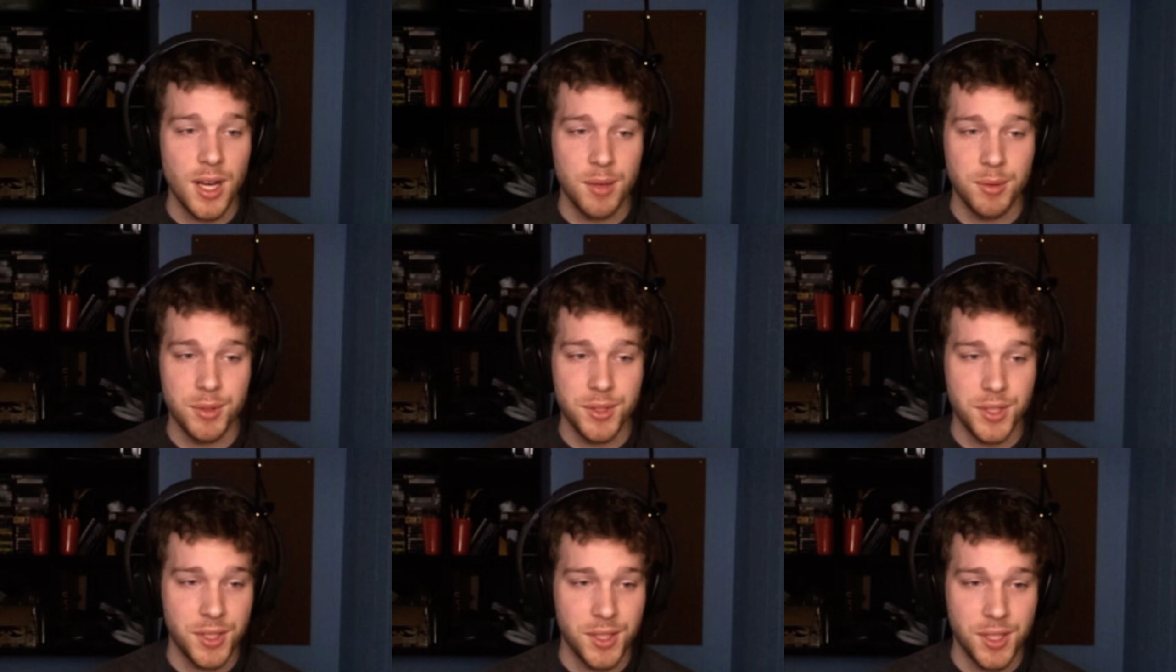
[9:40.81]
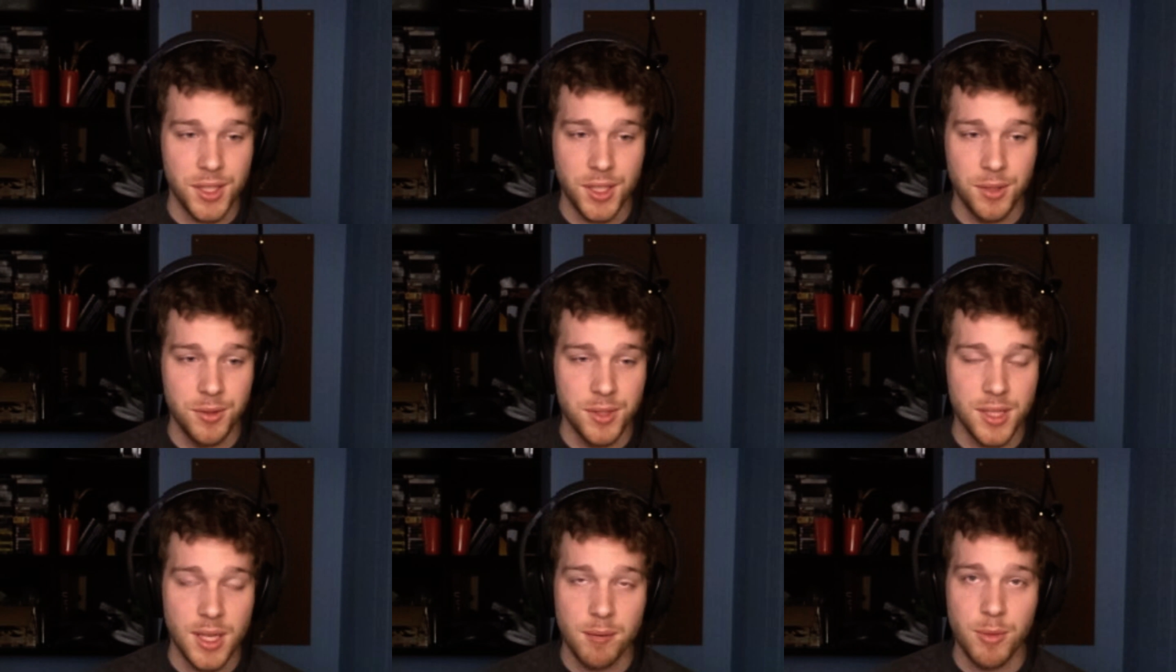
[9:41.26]
I will just
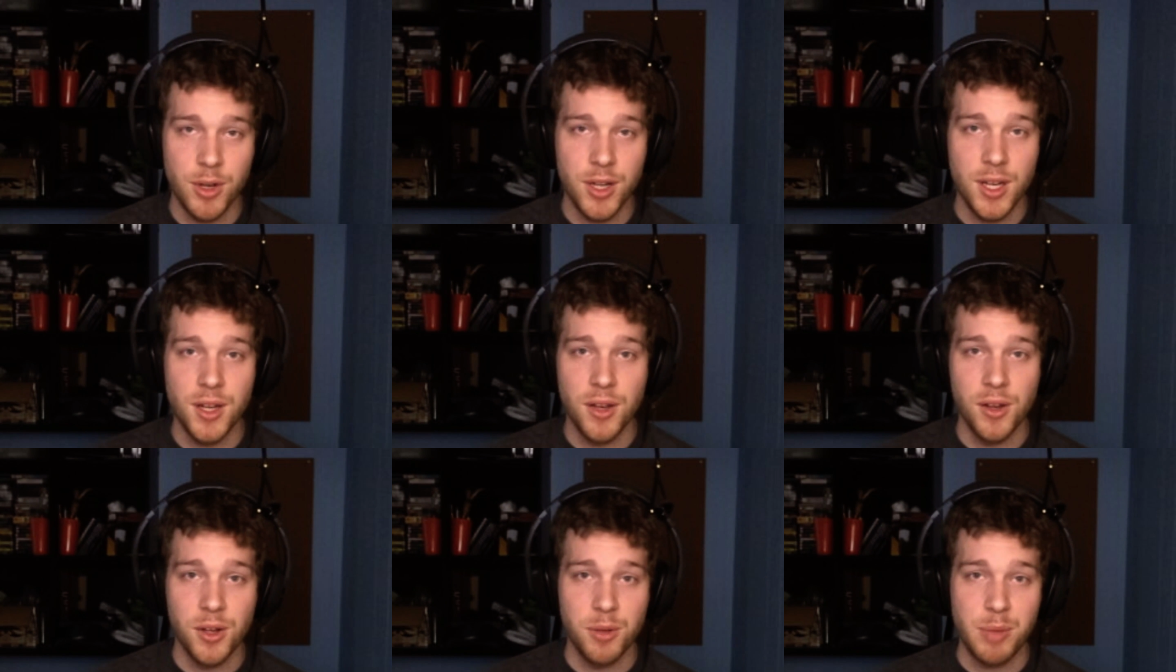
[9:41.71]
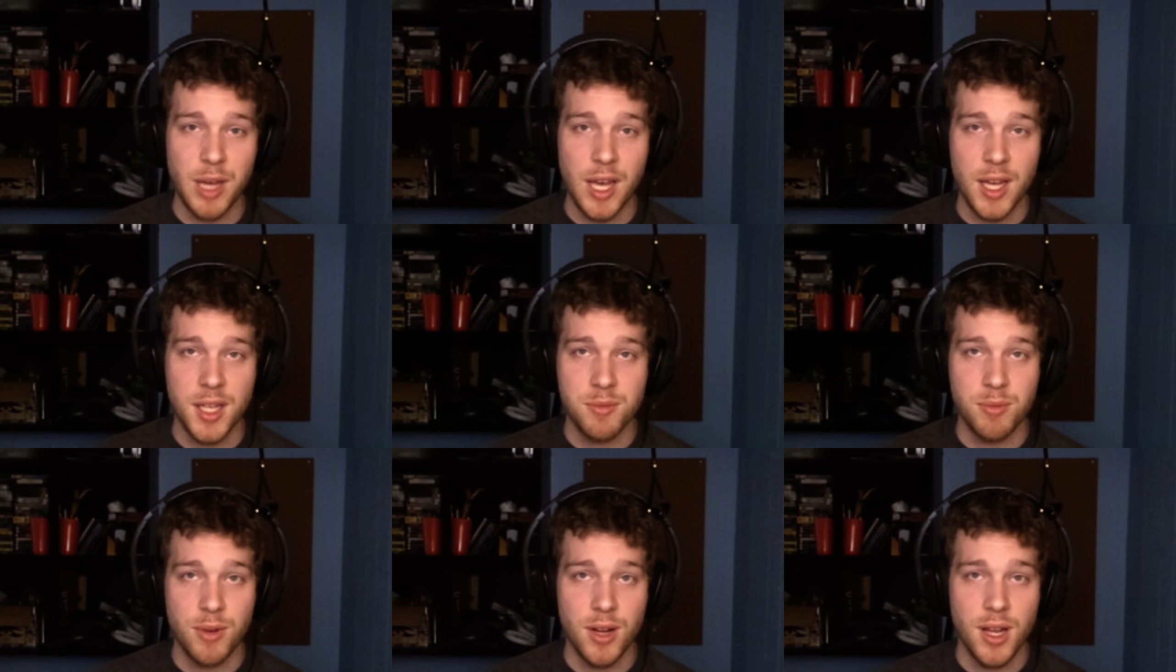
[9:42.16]
use that money to go to
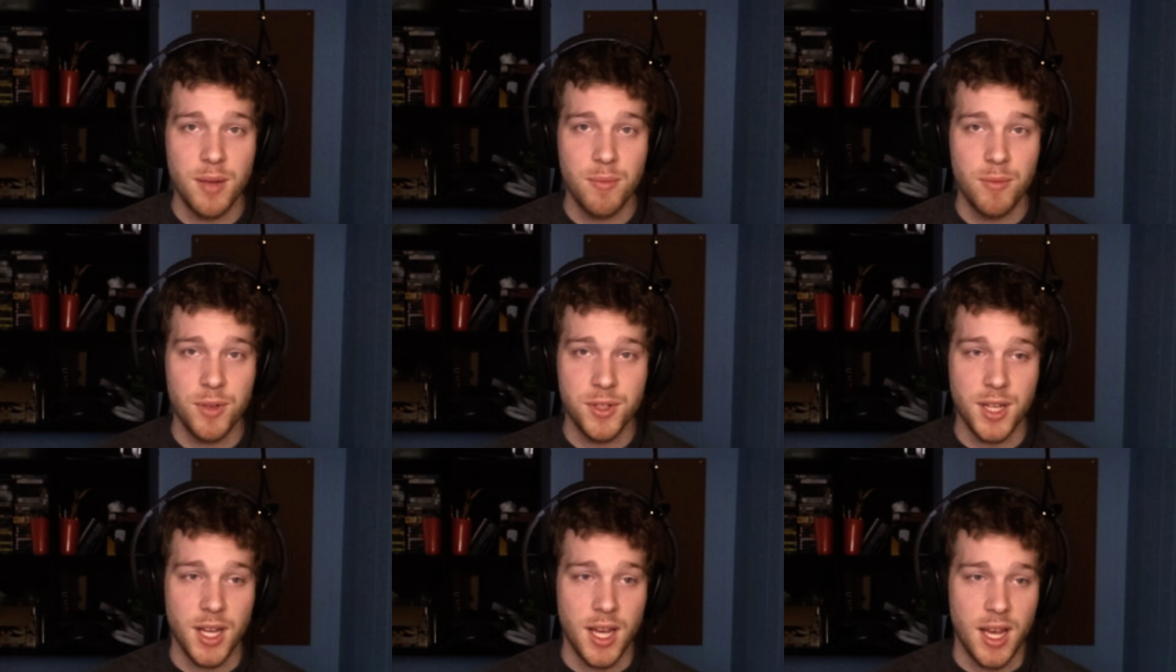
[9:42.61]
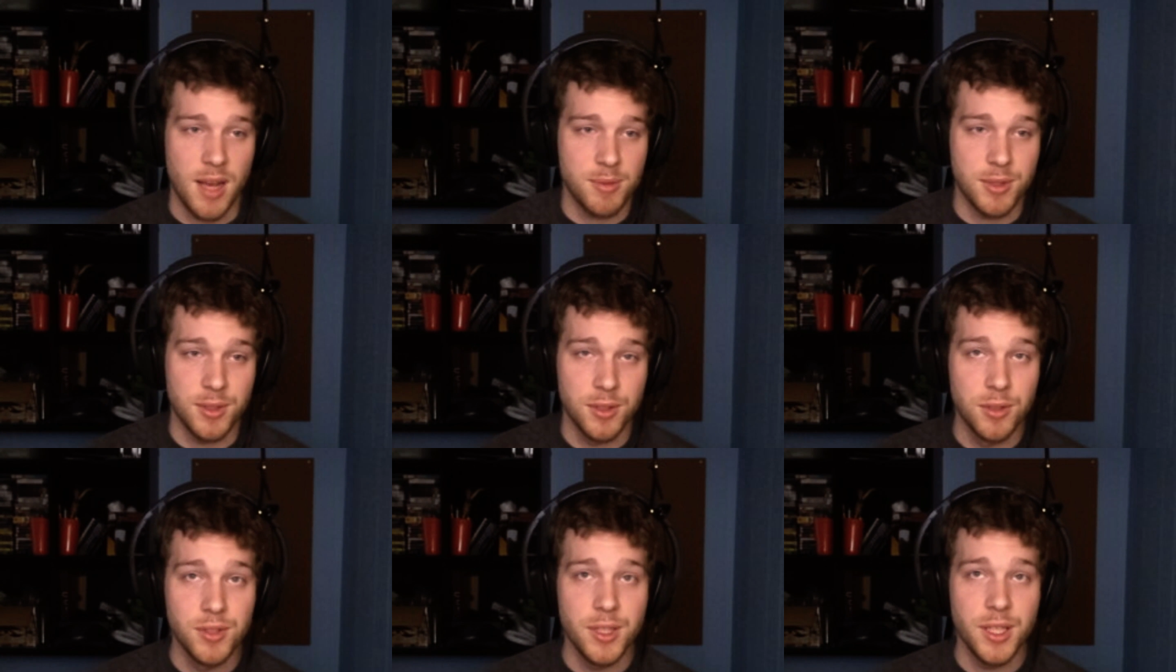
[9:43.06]
PAX Prime, which I
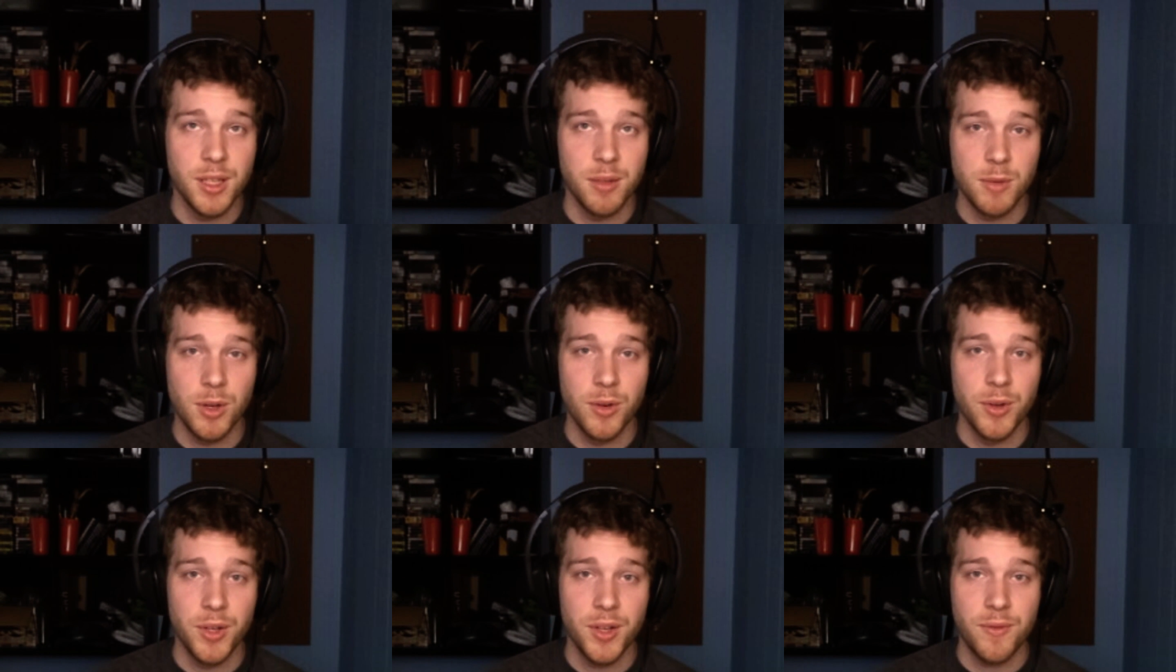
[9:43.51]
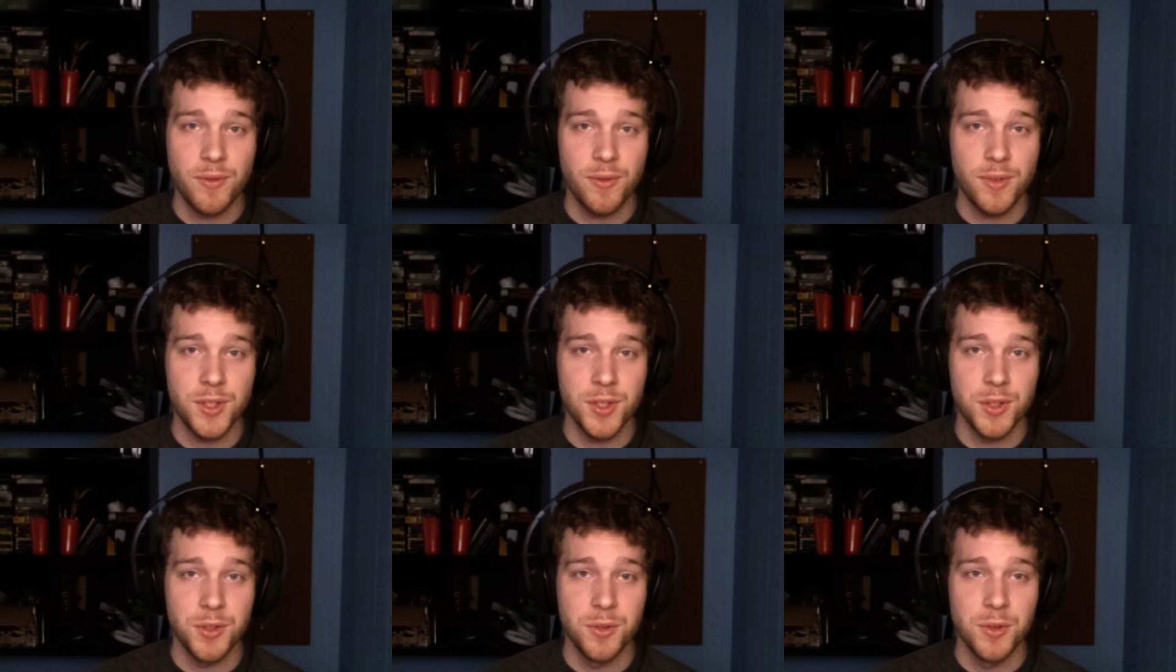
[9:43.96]
absolutely am going
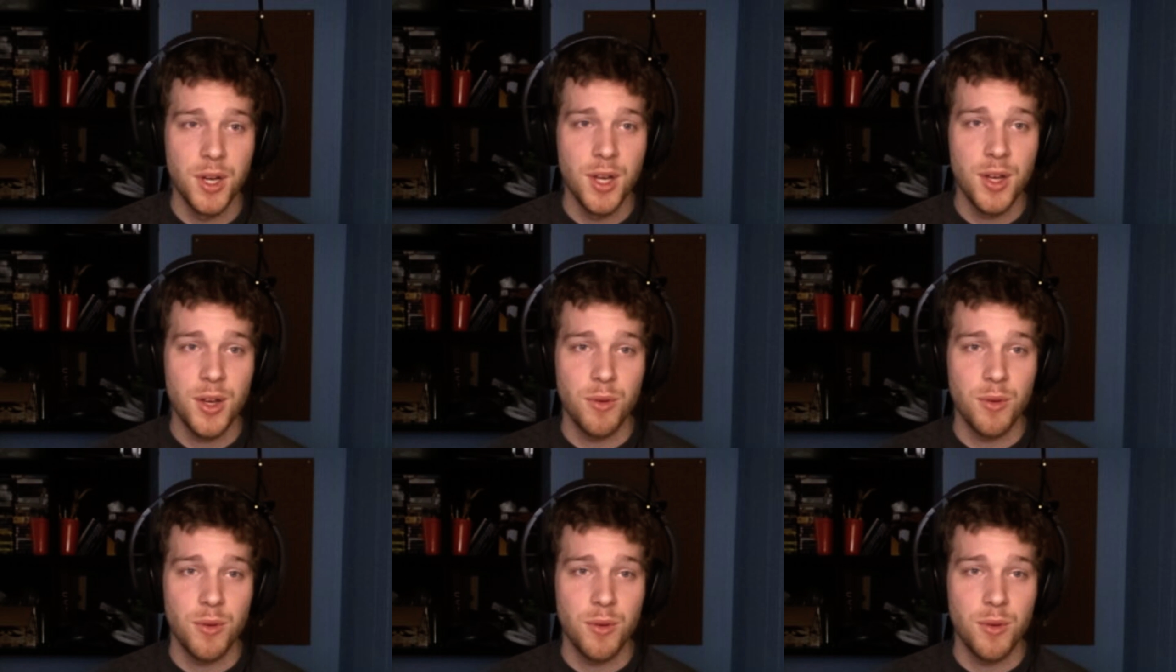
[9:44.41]
to.